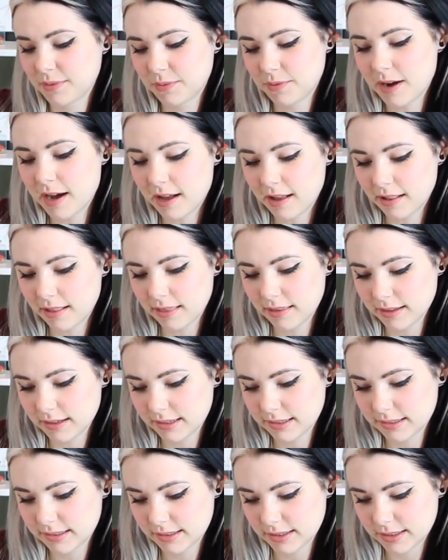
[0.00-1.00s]
Well,
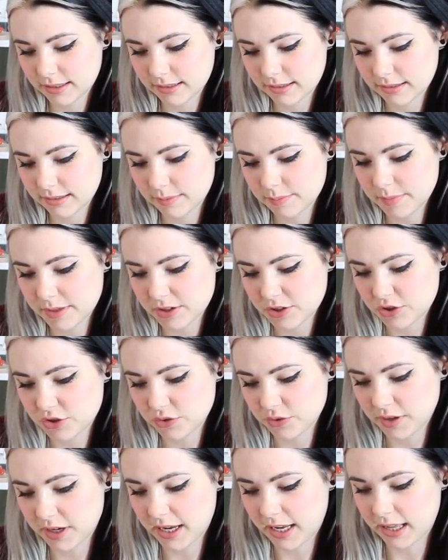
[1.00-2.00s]

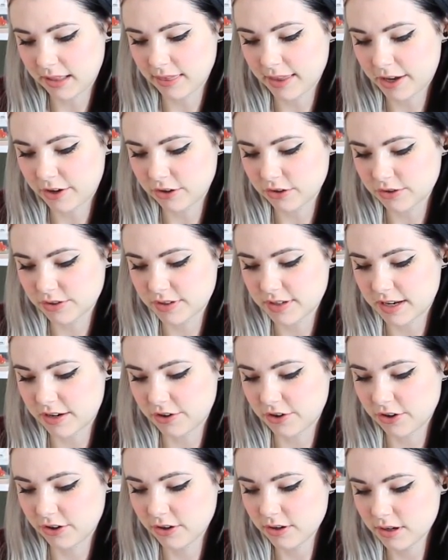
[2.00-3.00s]
mystery letter
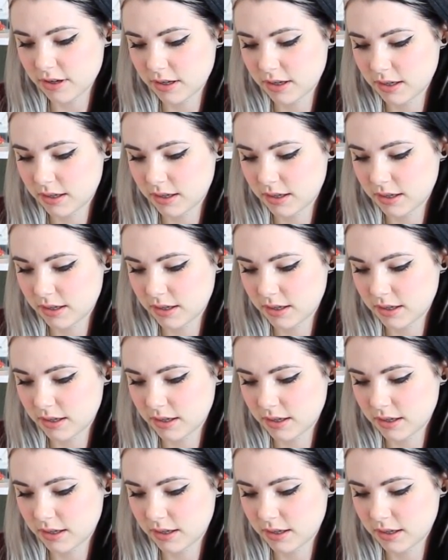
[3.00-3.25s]
sender,